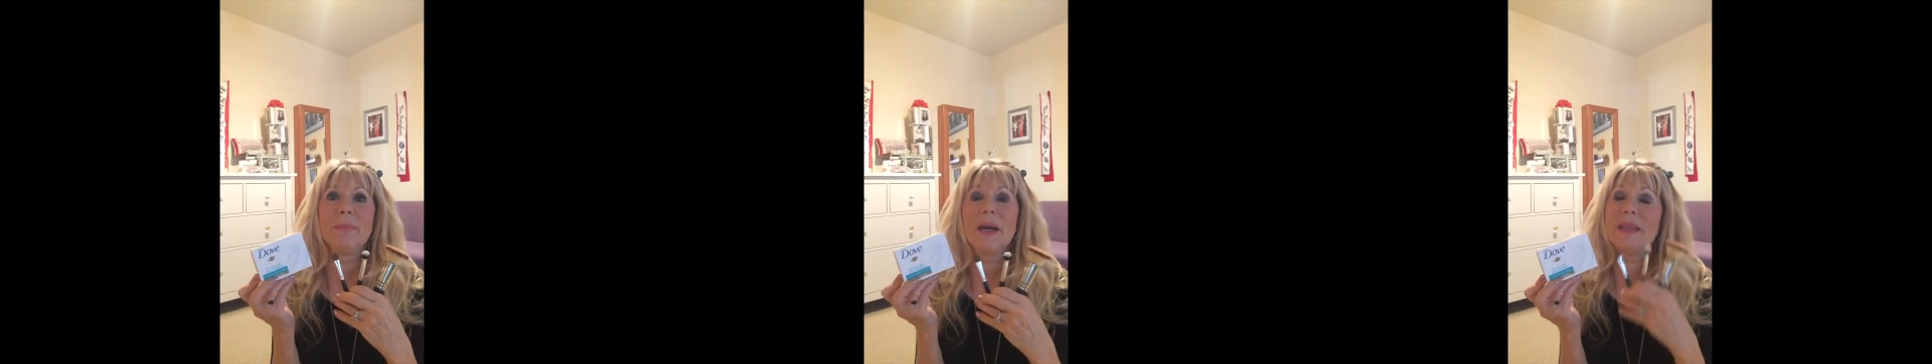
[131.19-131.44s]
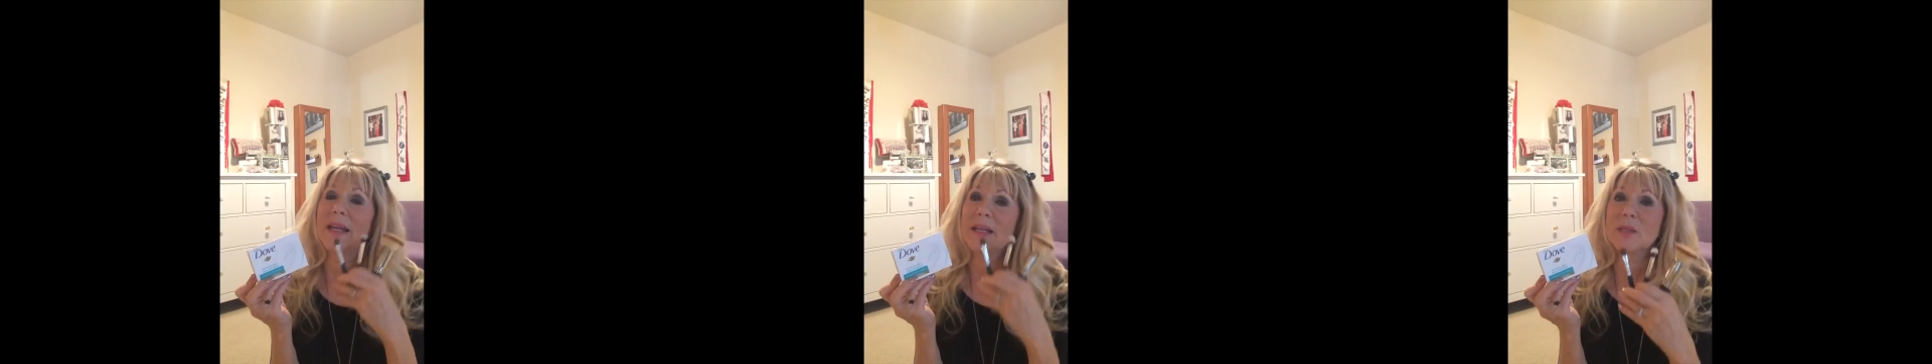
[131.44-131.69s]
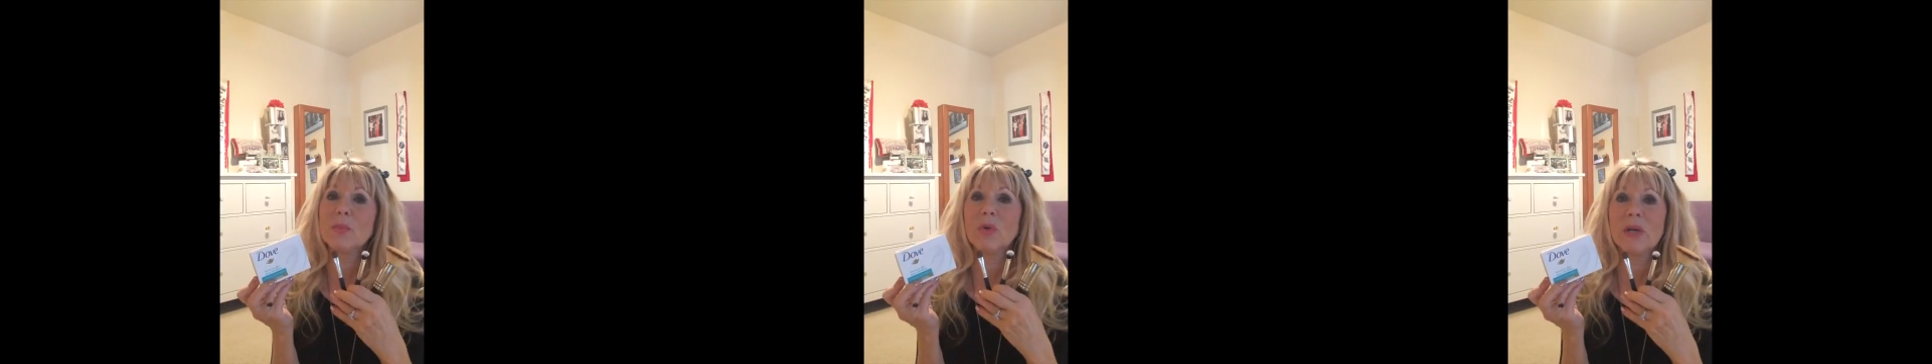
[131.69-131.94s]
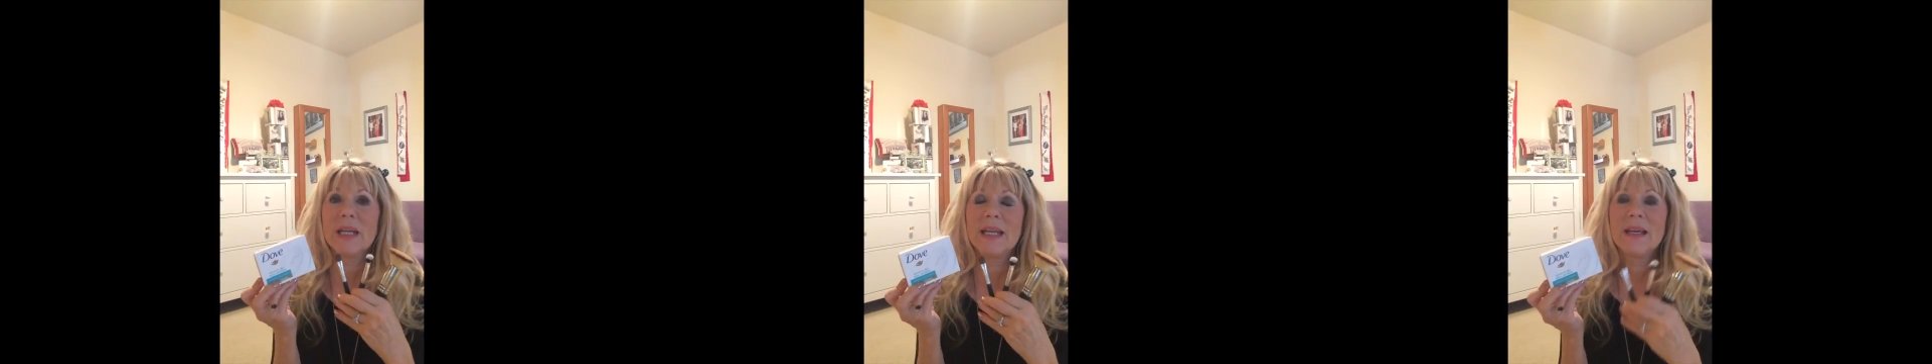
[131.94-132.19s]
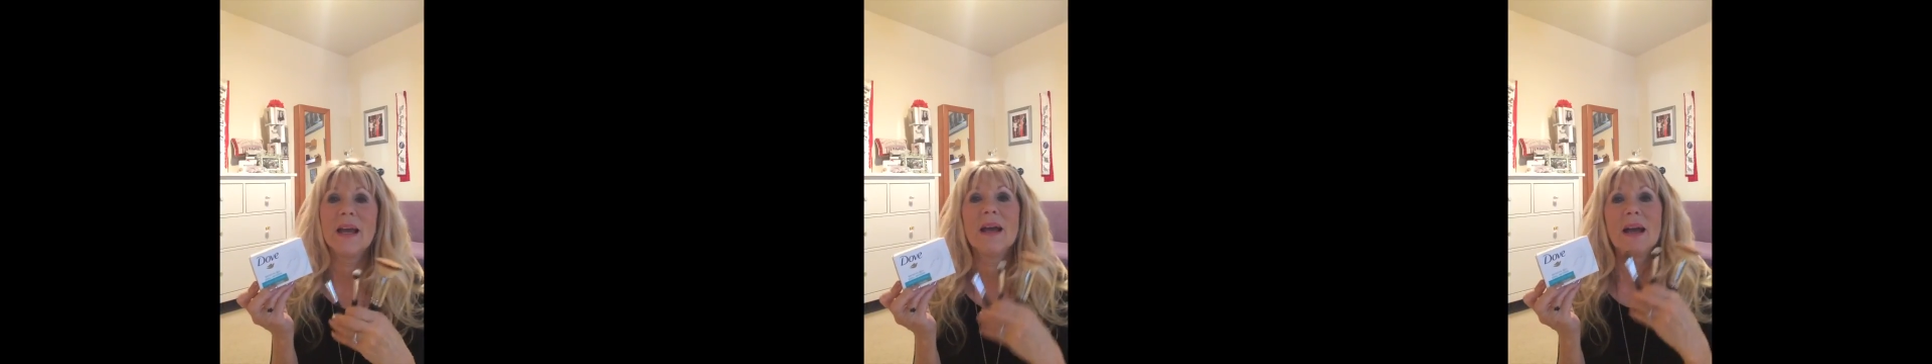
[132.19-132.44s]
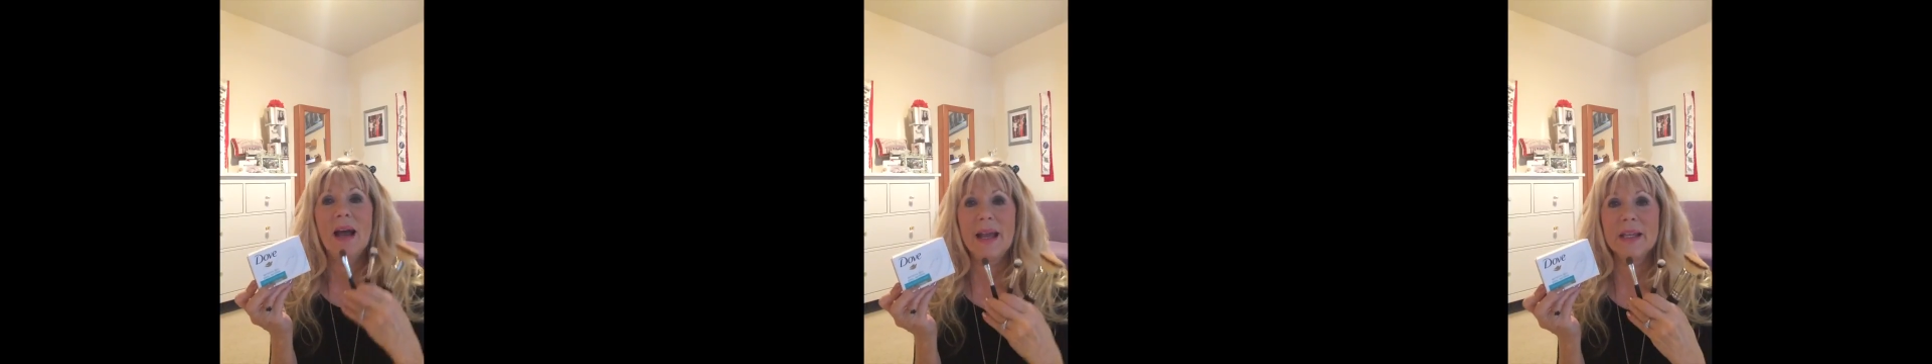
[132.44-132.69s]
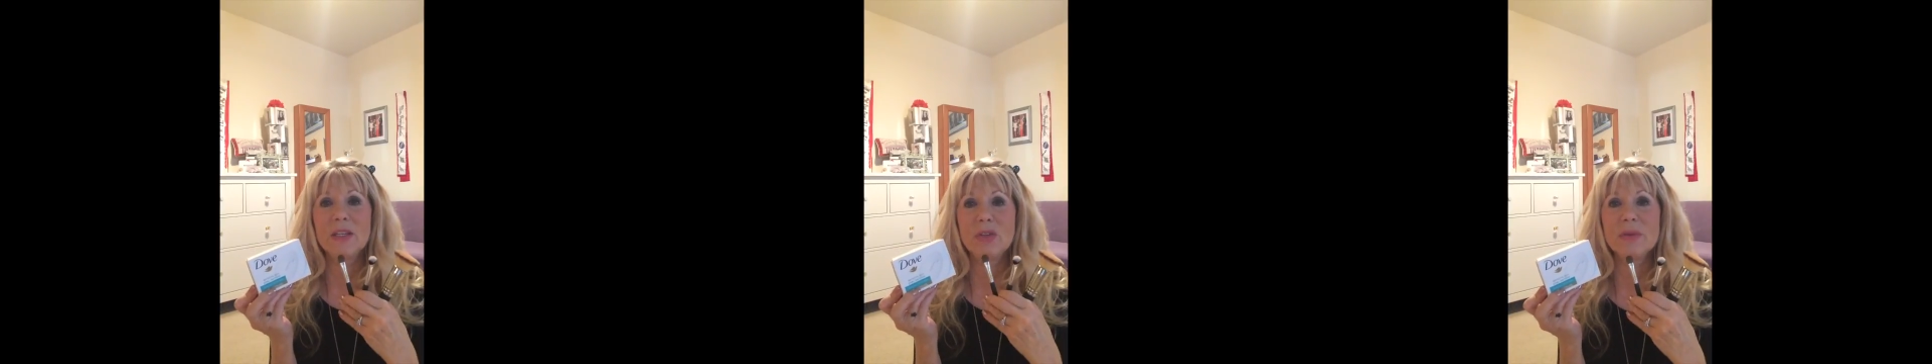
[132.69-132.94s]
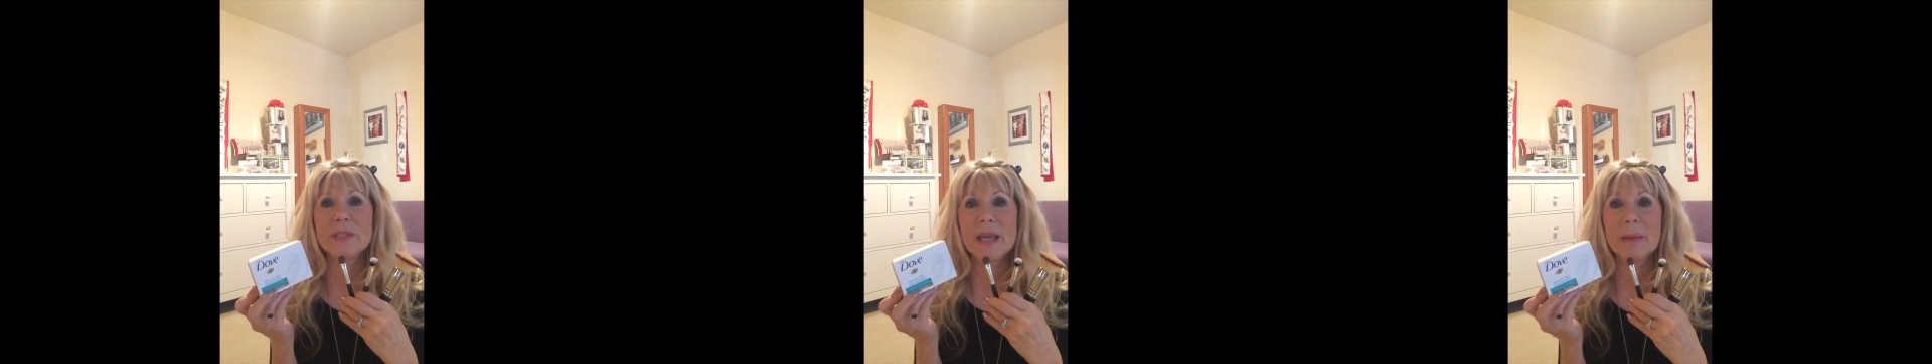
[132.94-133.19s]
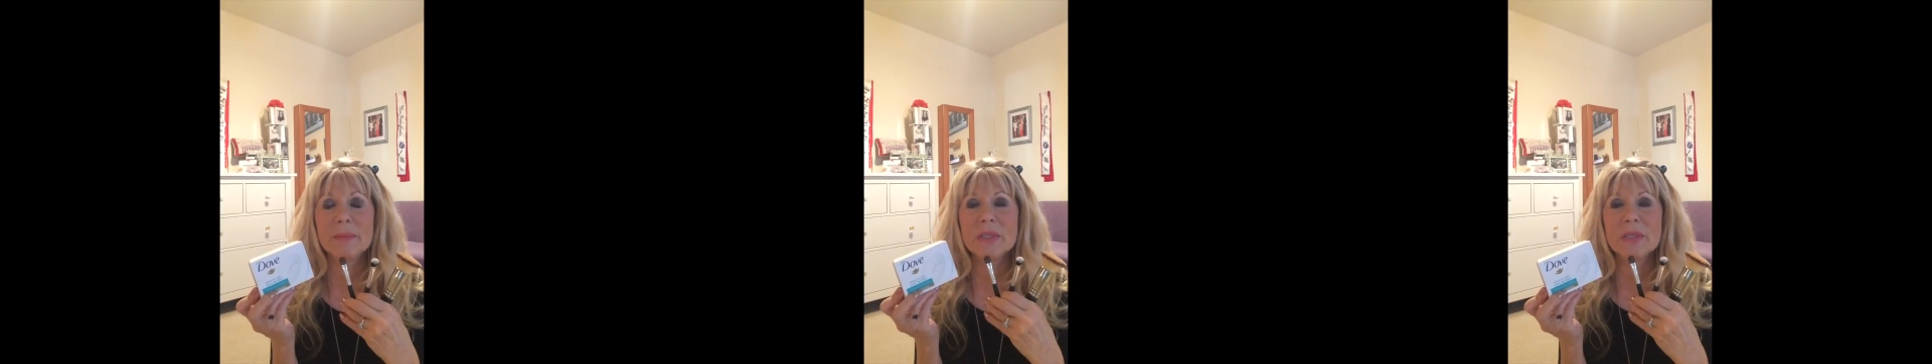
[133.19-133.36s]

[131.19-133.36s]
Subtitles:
By the next morning, I can use them.